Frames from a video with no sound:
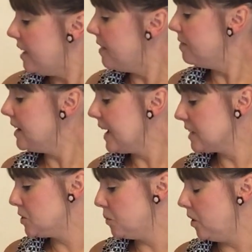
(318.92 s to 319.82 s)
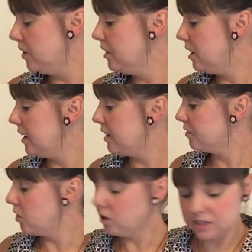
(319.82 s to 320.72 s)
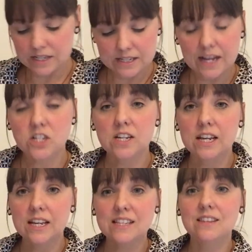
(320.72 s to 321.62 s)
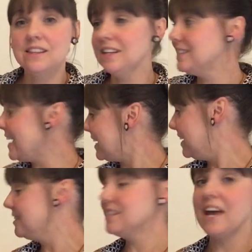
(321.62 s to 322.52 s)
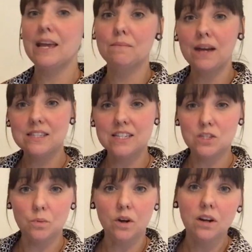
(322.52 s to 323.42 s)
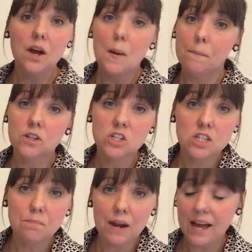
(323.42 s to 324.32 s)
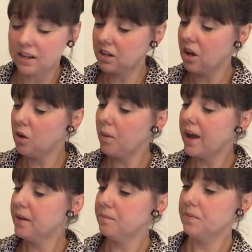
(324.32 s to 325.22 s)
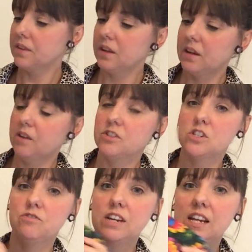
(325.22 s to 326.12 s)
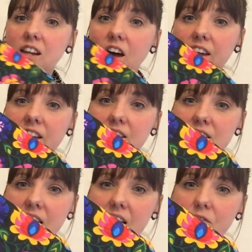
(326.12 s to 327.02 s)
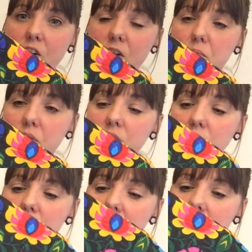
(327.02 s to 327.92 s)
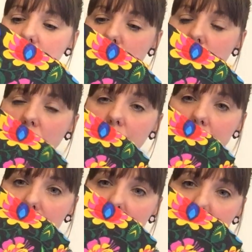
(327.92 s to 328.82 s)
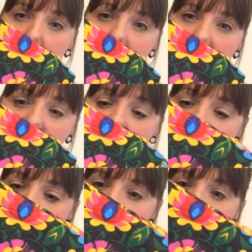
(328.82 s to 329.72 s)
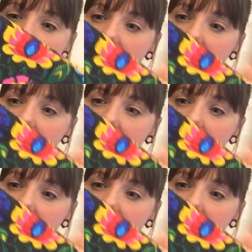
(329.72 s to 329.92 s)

And then the next one I have got is actually exactly the same as this one, but just the black colourway. And I just really liked how vibrant those flowers were on that black background.